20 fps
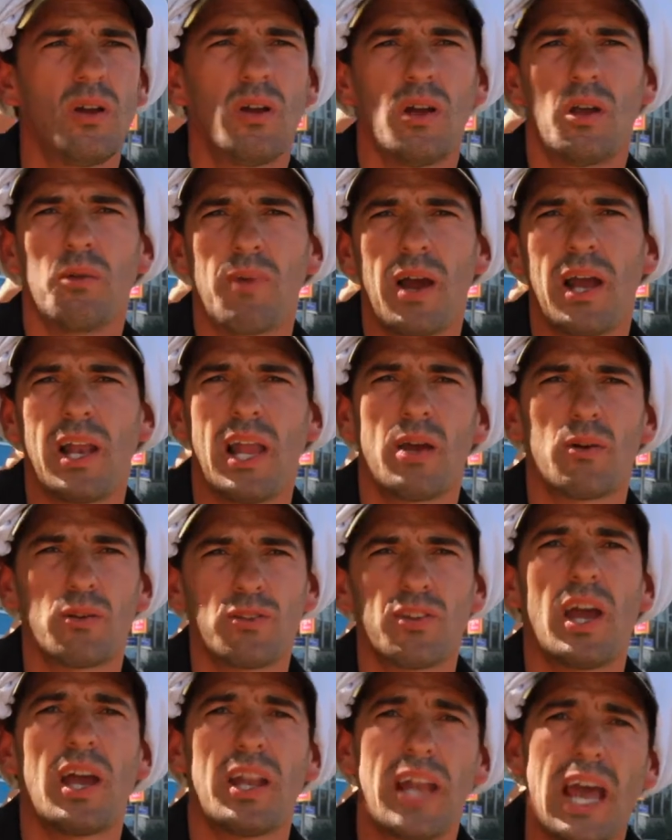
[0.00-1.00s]
In my
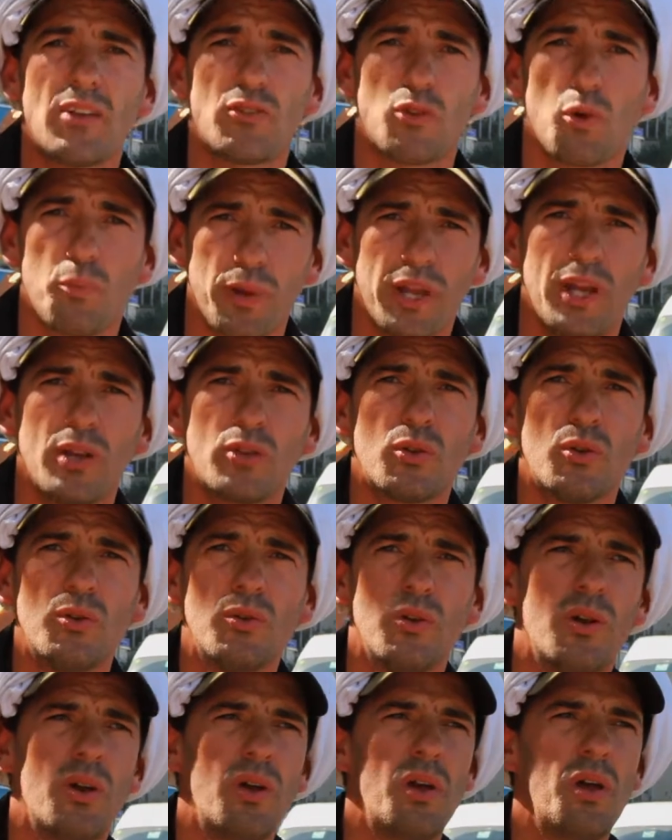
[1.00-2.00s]
language, Ernesto Brito,
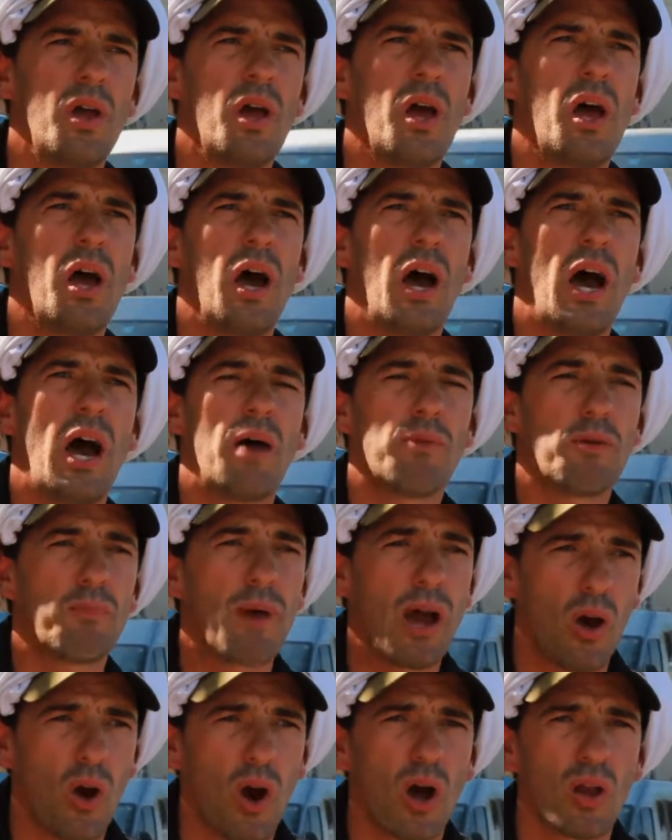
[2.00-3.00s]
I'm a
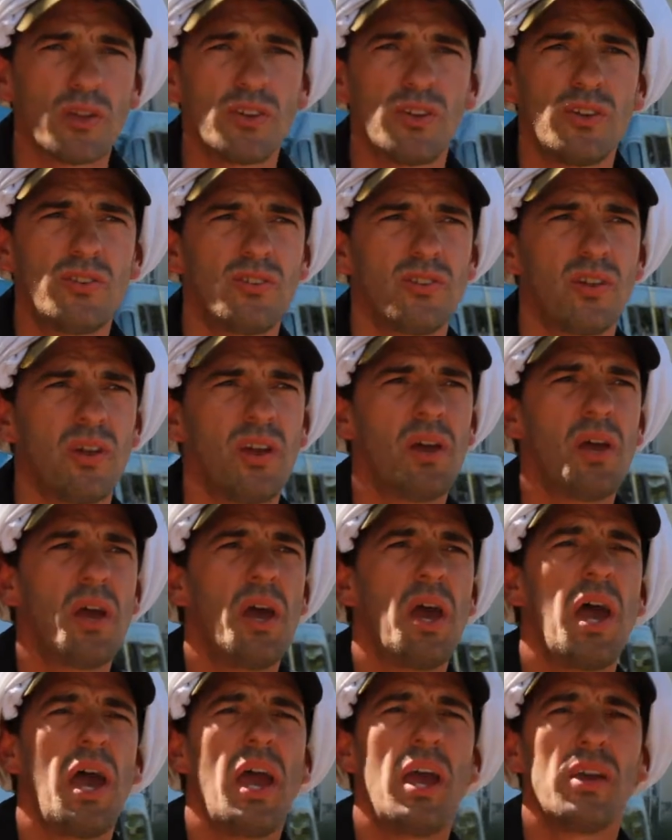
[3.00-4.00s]
biologist,
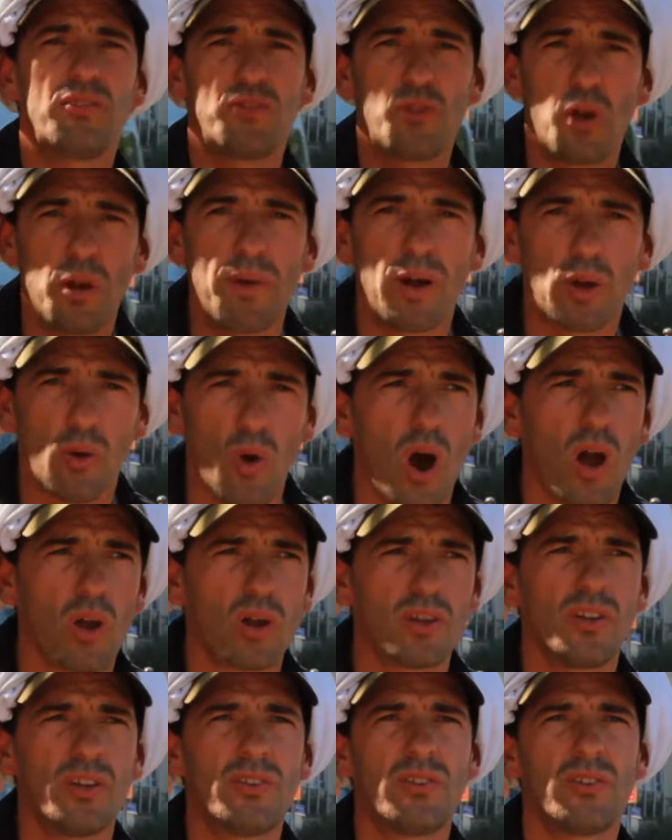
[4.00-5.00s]
extreme
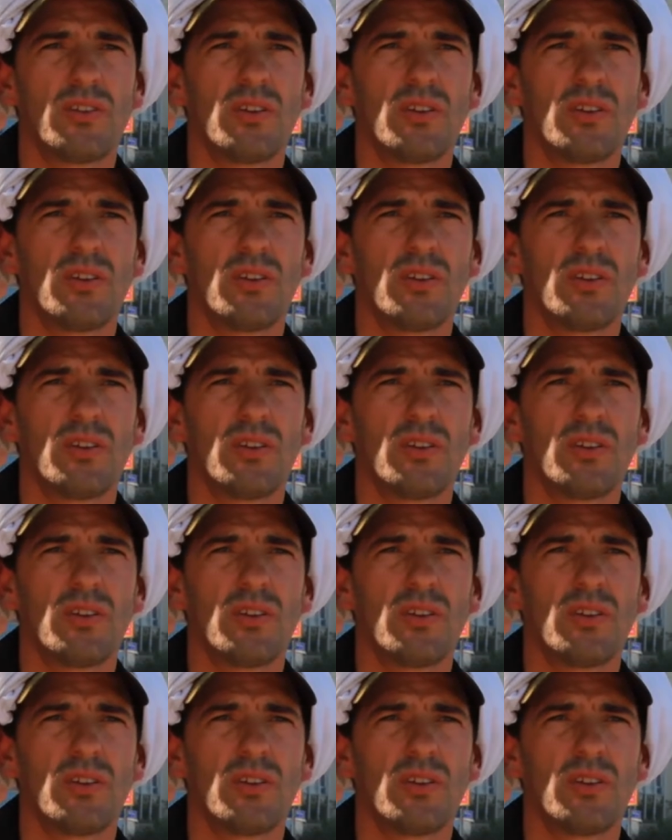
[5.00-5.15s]
ecologist.